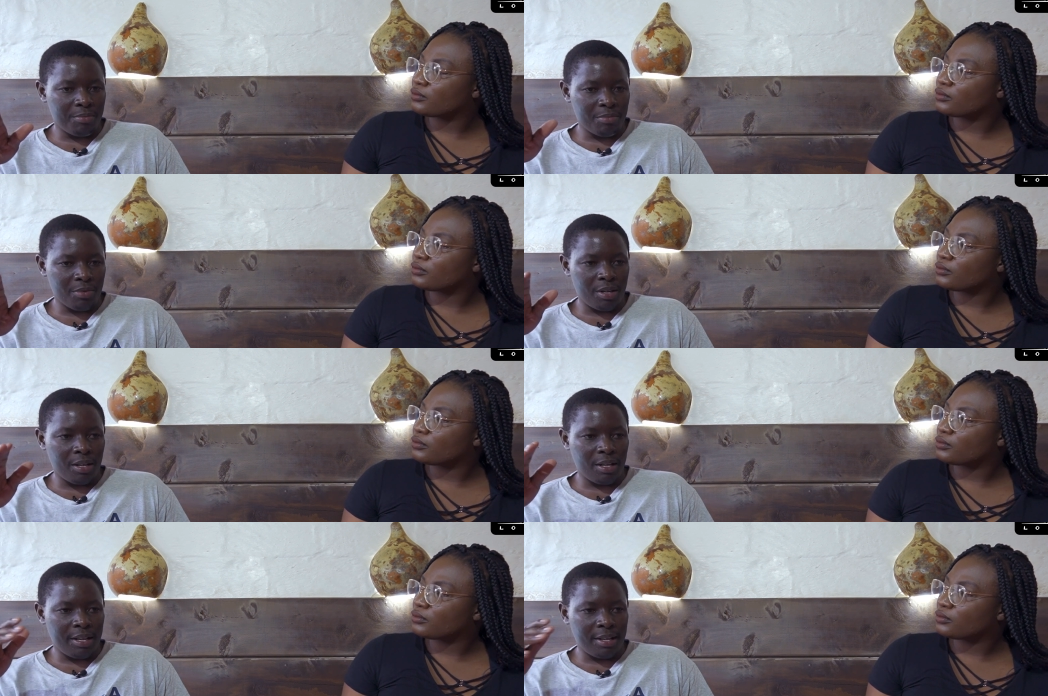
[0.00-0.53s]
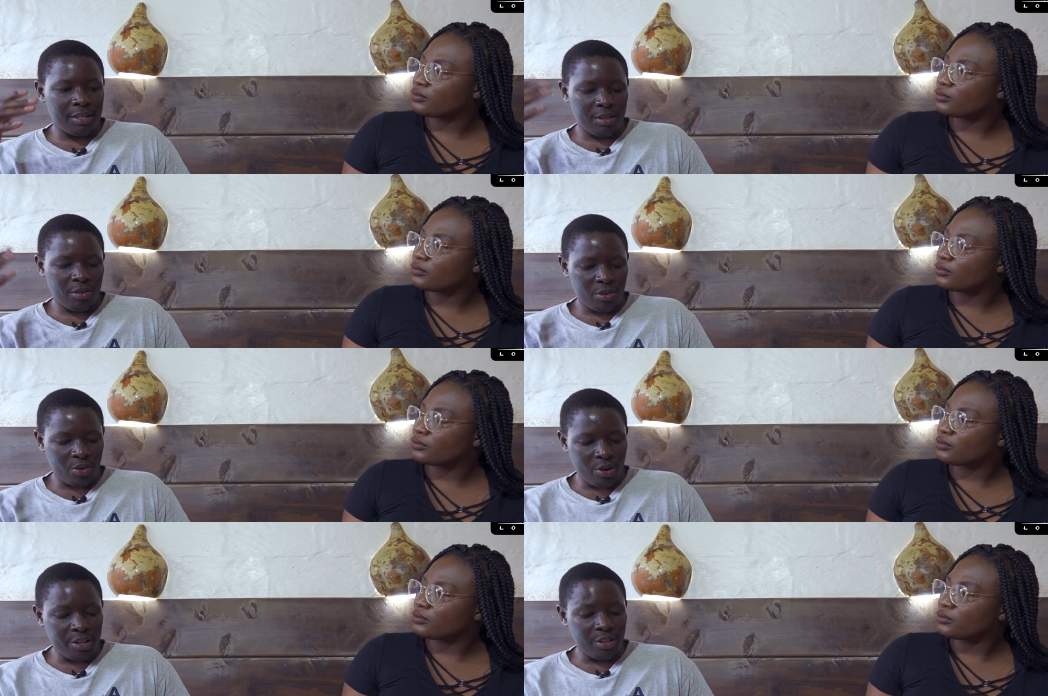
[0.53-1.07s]
Speaker 1: uh,
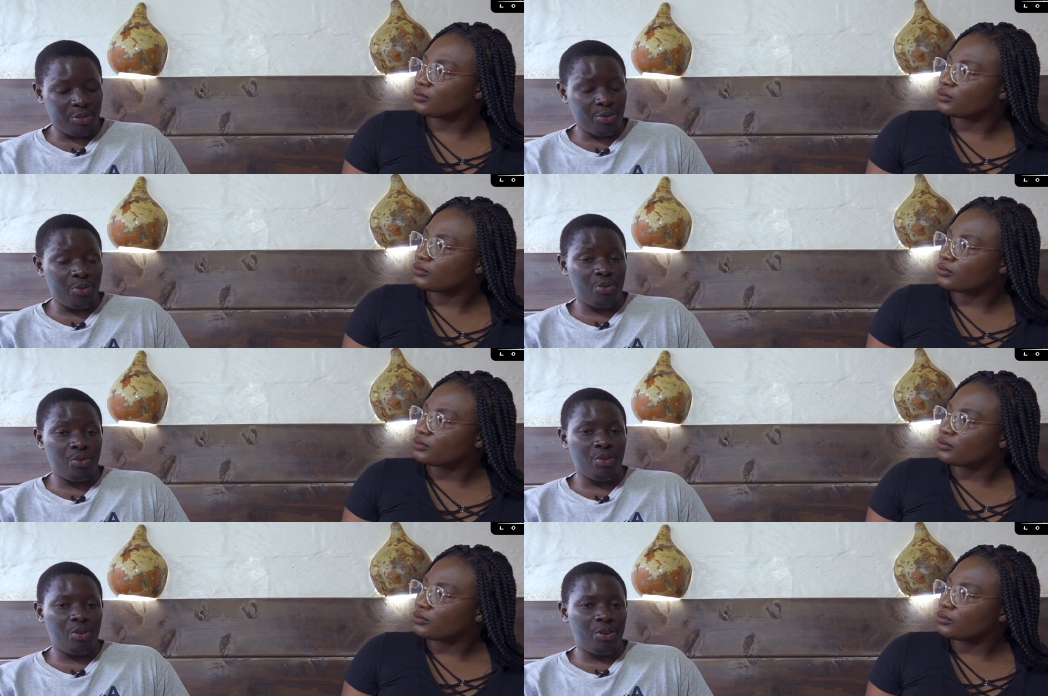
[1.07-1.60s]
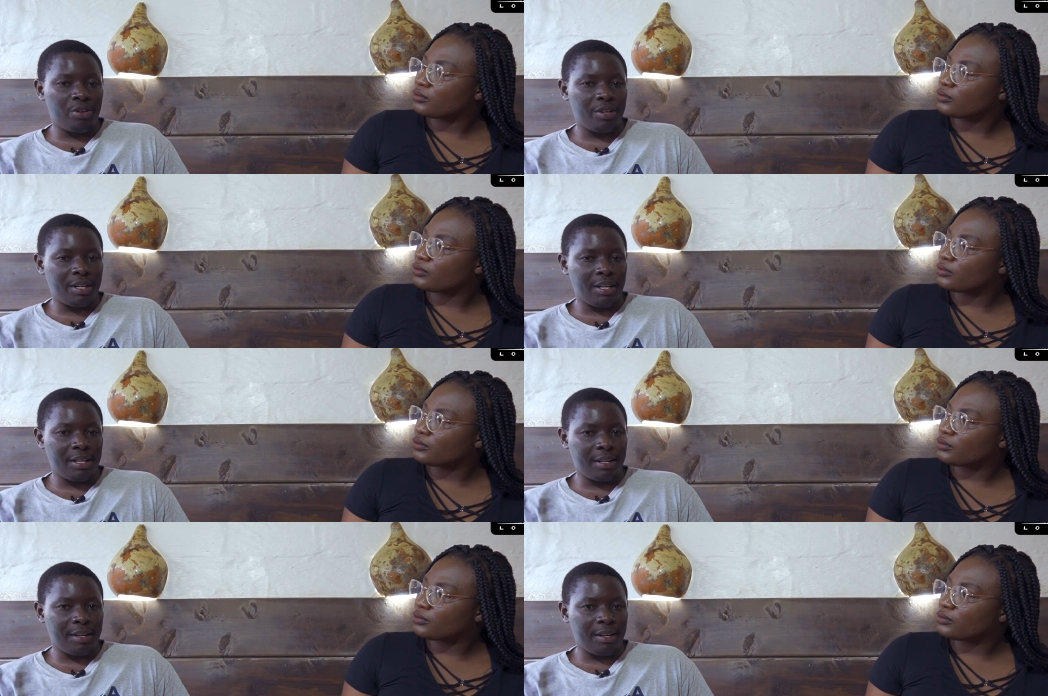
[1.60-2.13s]
going through
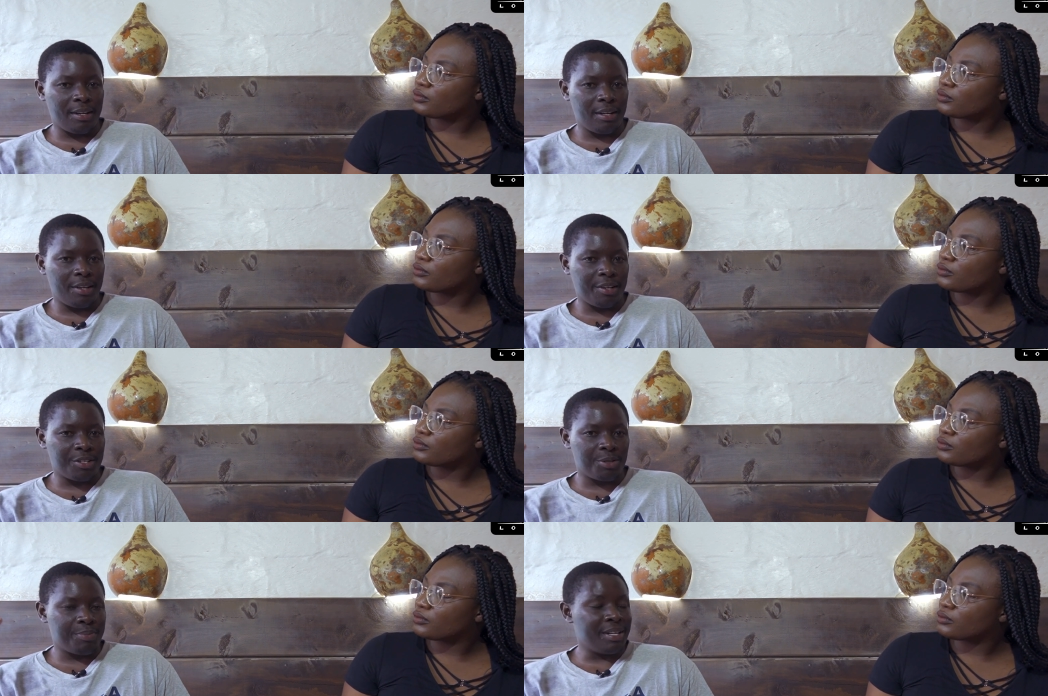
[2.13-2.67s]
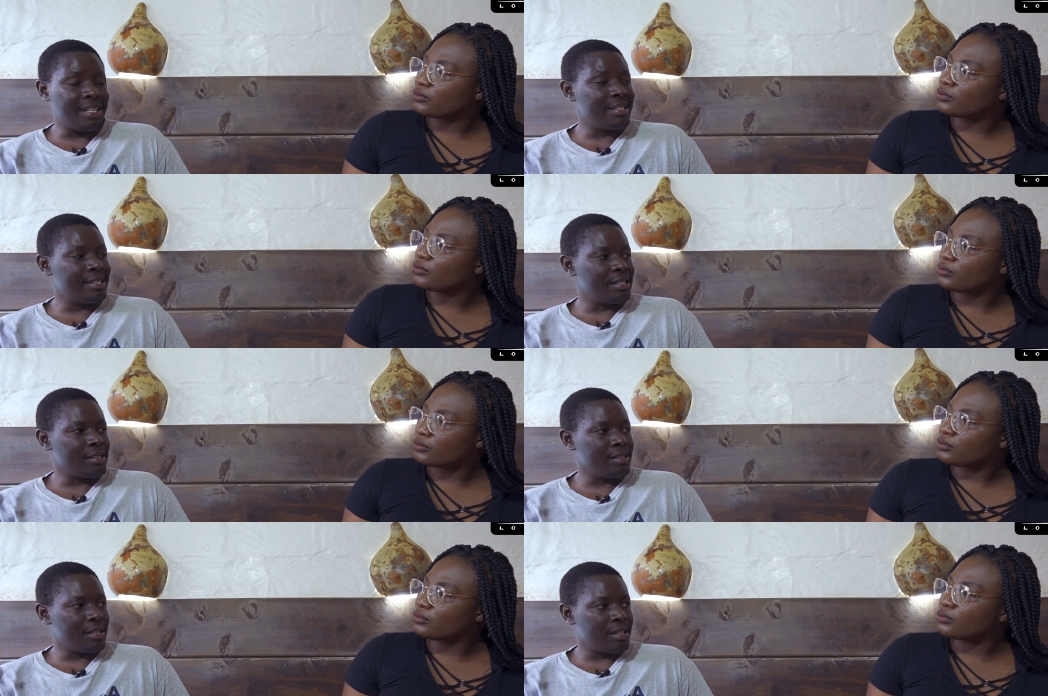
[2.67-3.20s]
or uh,
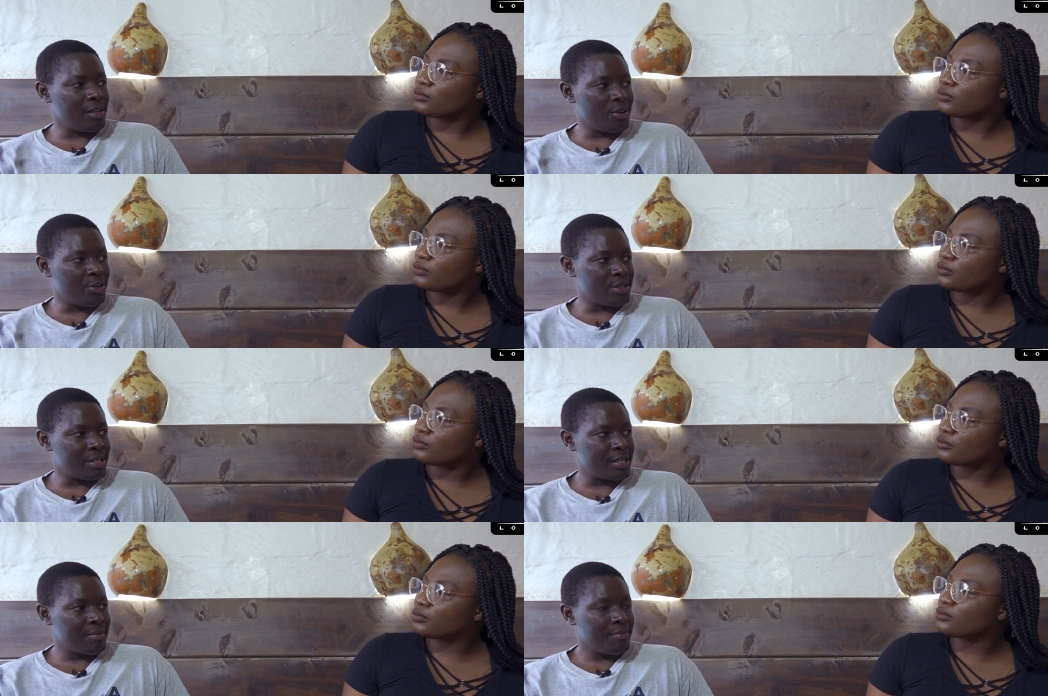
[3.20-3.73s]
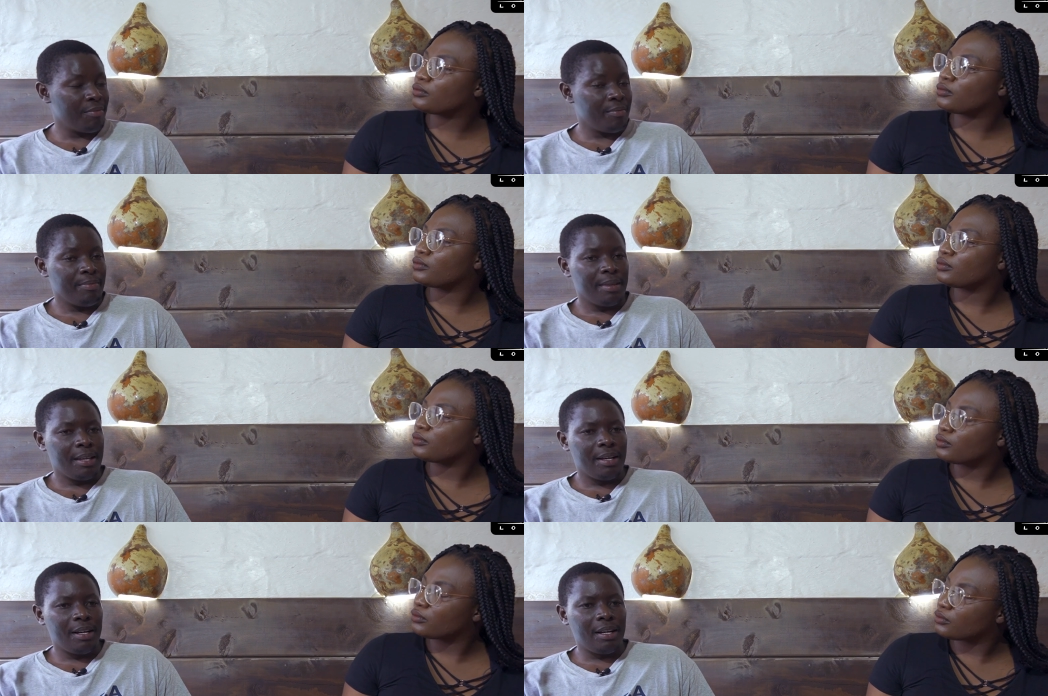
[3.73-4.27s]
experiencing the loss.
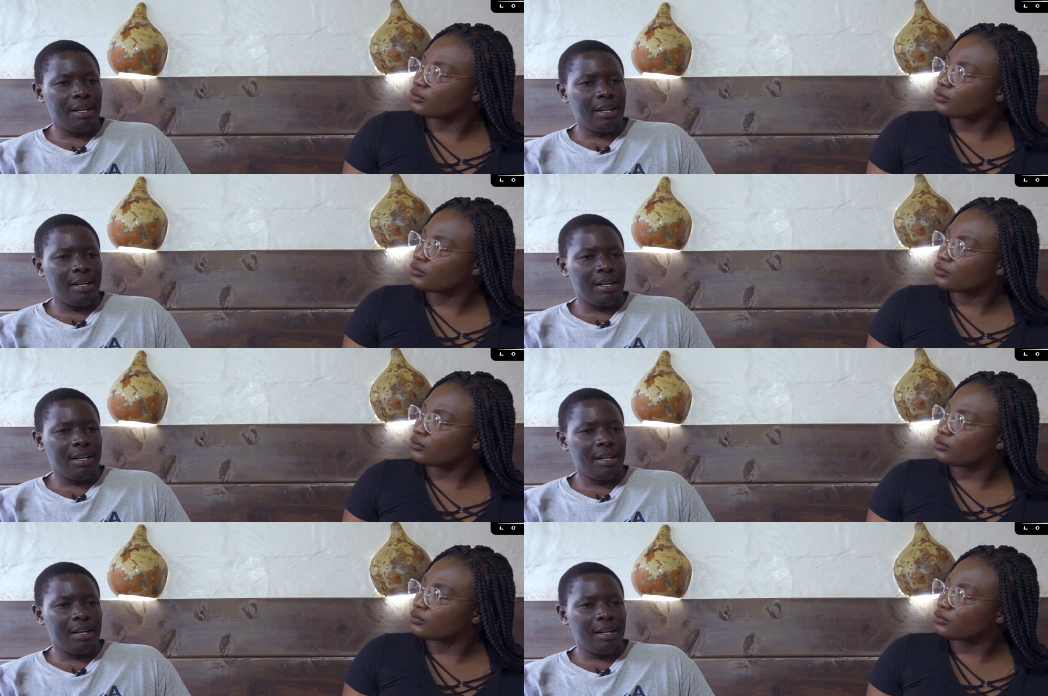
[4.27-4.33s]
Mm-hmm.